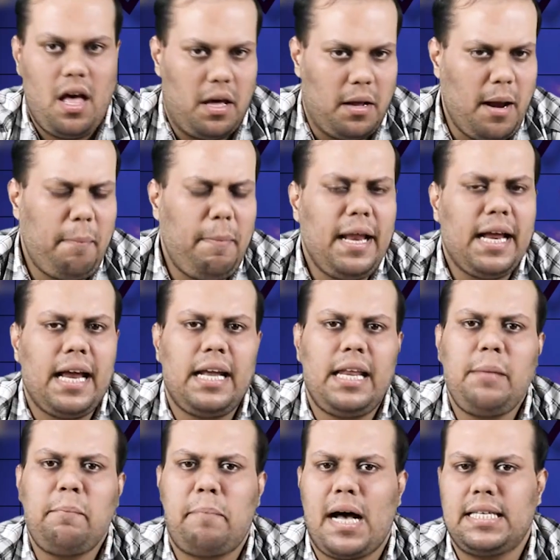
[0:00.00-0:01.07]

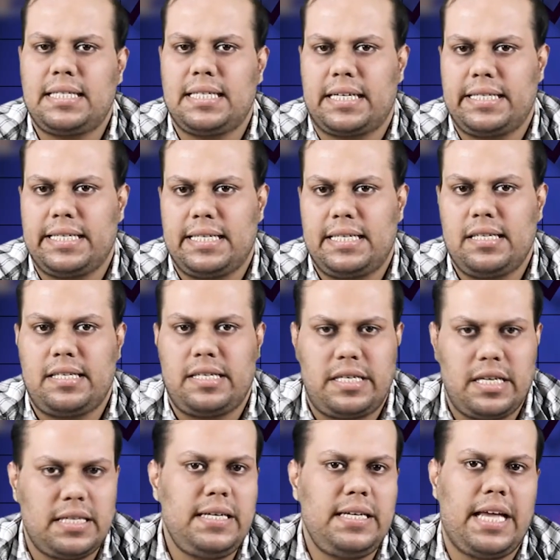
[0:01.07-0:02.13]
Replicating past successes
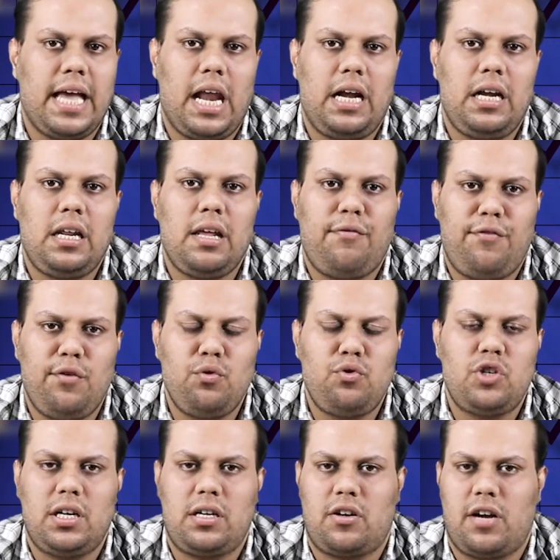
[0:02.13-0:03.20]
doesn't guarantee
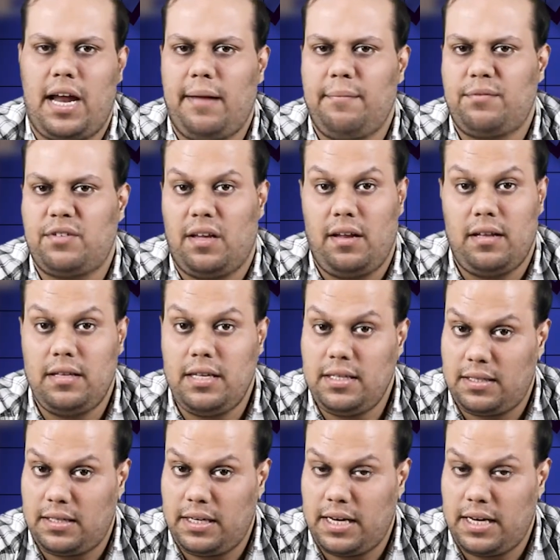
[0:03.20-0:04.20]
future triumphs in this